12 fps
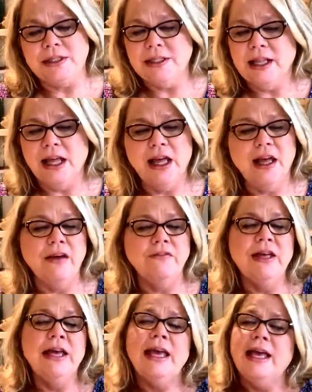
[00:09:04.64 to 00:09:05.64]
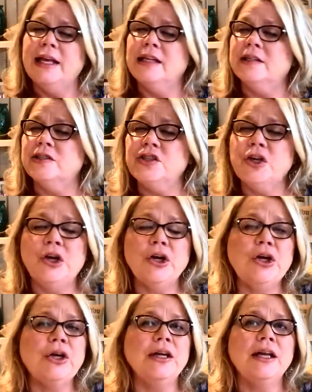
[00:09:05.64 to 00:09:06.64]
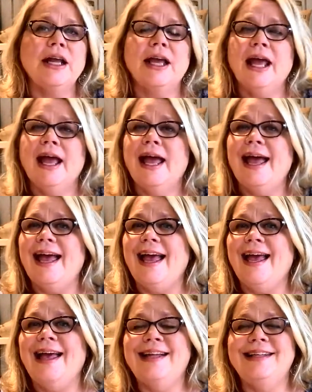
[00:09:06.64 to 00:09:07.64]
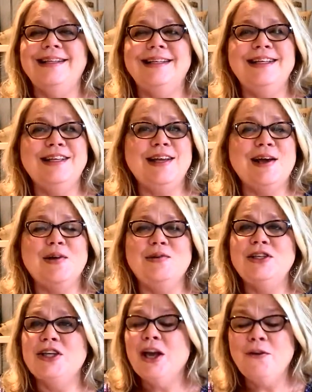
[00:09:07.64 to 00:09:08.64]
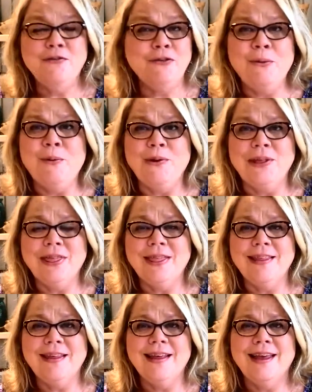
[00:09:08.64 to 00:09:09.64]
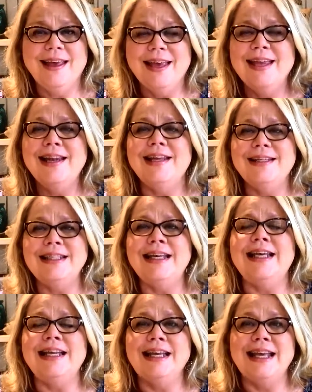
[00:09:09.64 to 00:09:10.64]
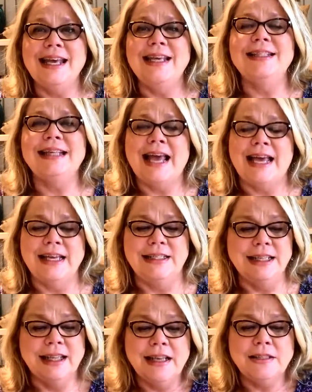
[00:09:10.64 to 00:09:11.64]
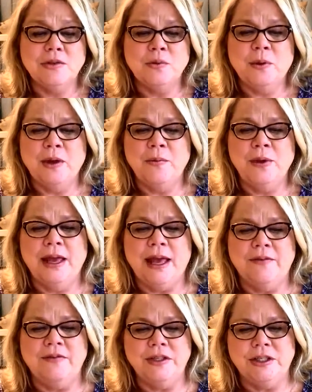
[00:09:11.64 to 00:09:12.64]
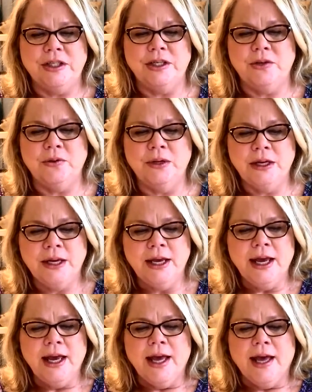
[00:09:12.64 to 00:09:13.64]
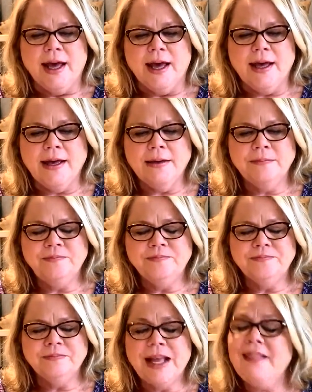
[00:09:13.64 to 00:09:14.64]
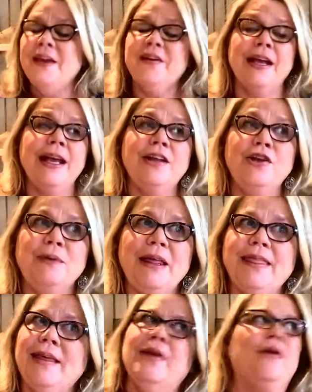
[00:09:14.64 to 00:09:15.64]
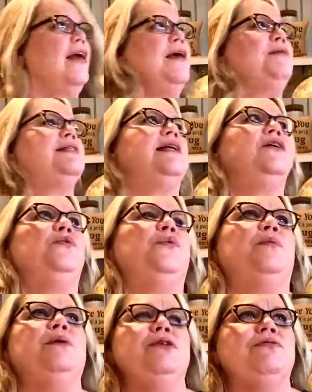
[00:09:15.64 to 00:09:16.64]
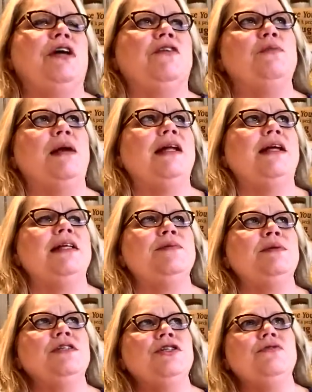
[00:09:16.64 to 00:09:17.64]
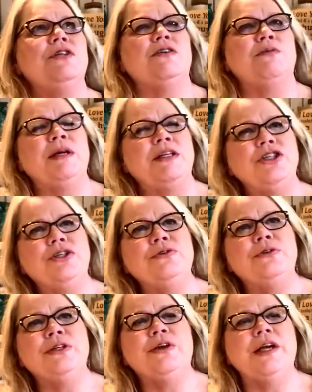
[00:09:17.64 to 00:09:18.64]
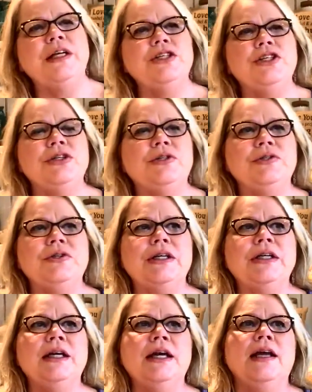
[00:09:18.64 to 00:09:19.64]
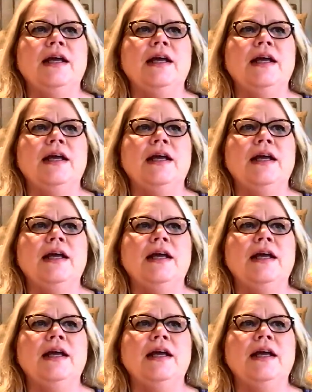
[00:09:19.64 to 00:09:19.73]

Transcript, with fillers: is love and concern and, you know, to go forth. It is in his hands, and that's the way we have to do. And there again, you may think, okay, I'm a single woman. You've talked about husbands. You've talked about children, grandchildren.